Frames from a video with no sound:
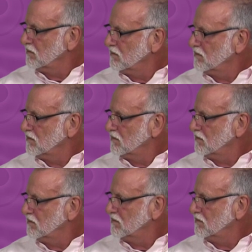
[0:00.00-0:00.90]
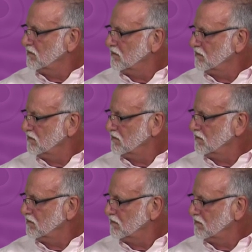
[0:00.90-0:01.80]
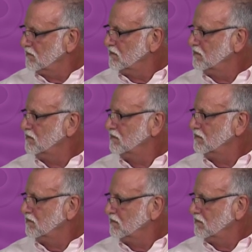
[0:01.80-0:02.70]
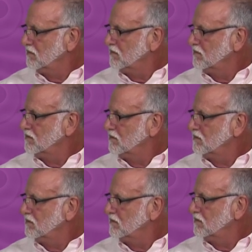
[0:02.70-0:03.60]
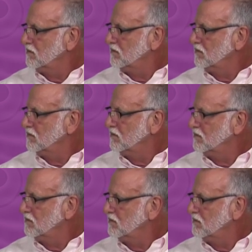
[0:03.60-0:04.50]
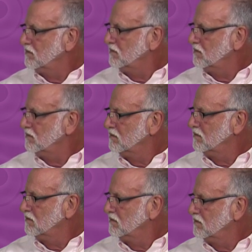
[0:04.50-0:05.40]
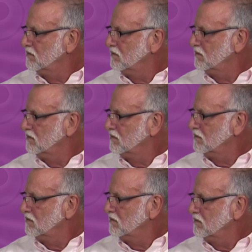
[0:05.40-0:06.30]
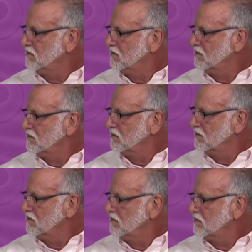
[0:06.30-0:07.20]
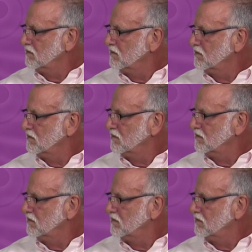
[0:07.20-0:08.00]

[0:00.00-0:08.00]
[no speech]